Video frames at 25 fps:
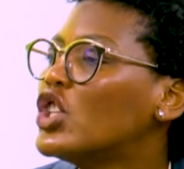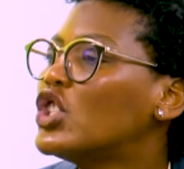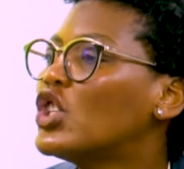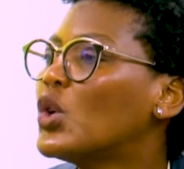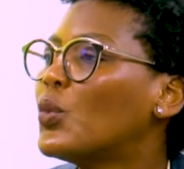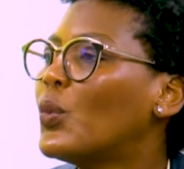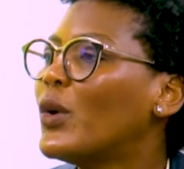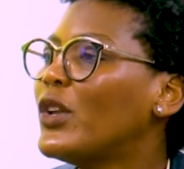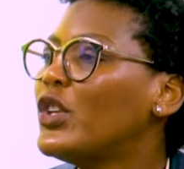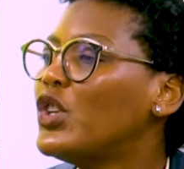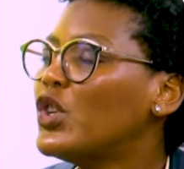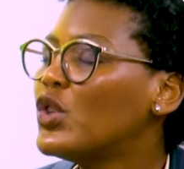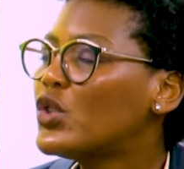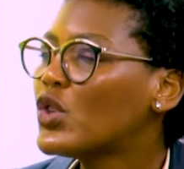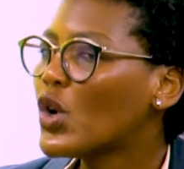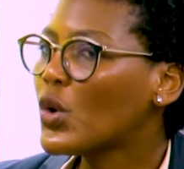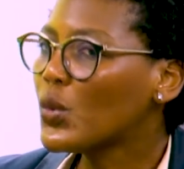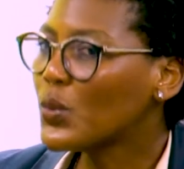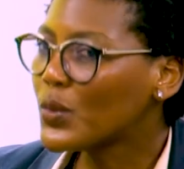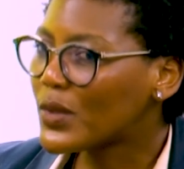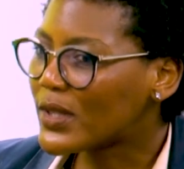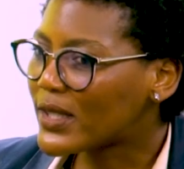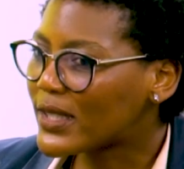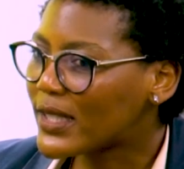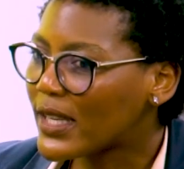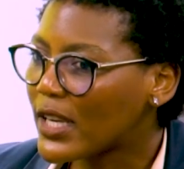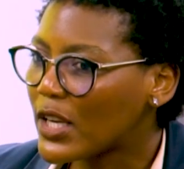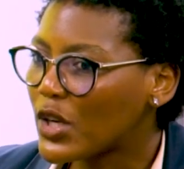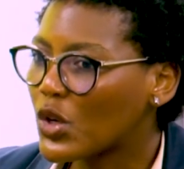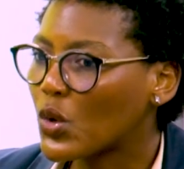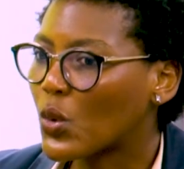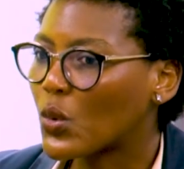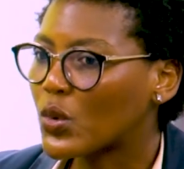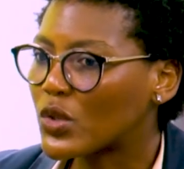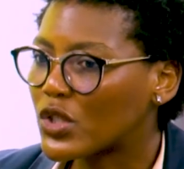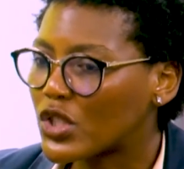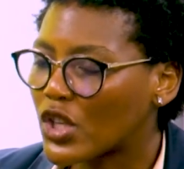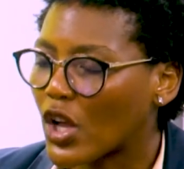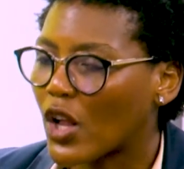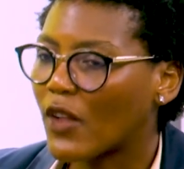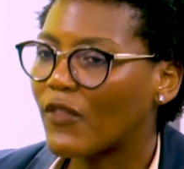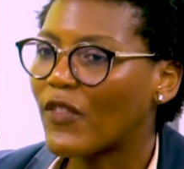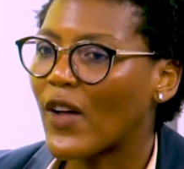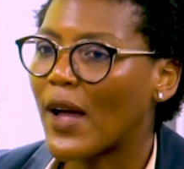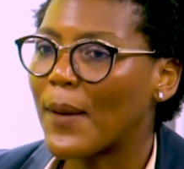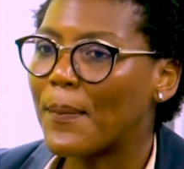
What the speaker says: So when you don't see yourself